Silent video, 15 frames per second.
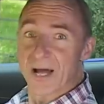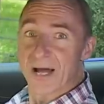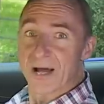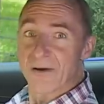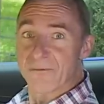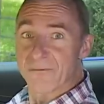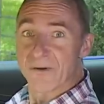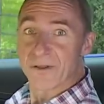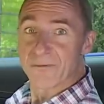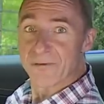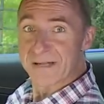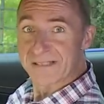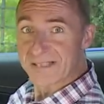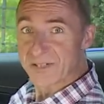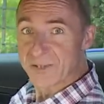uh, fully
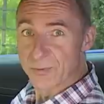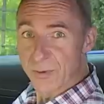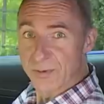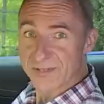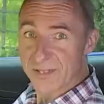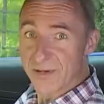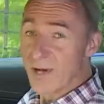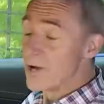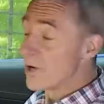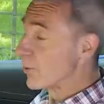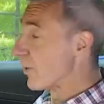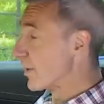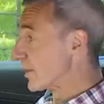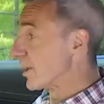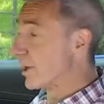facing towards you,
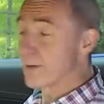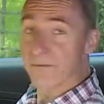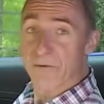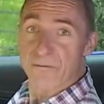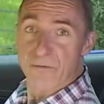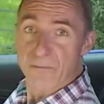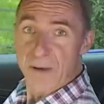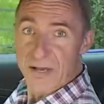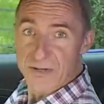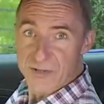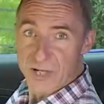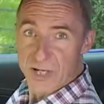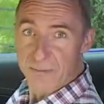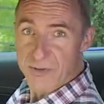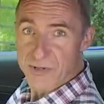quite a lot of
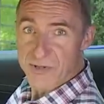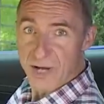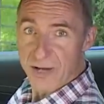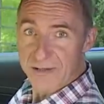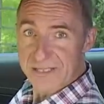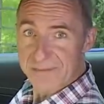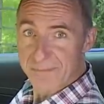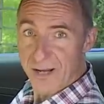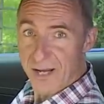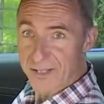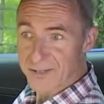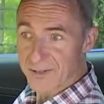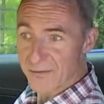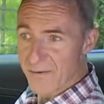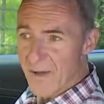information can be shown as
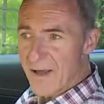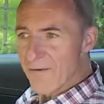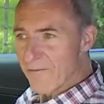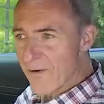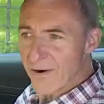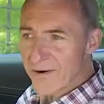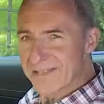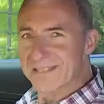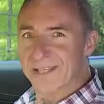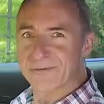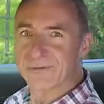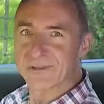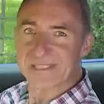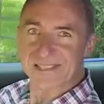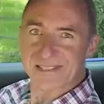part of various
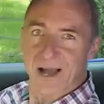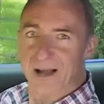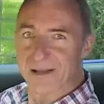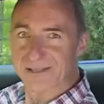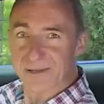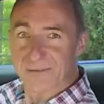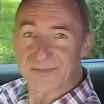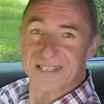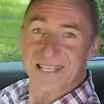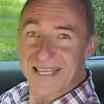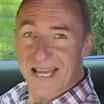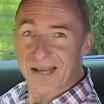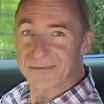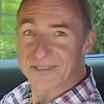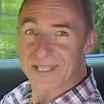different styles of T
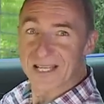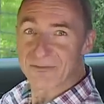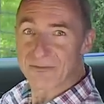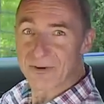F T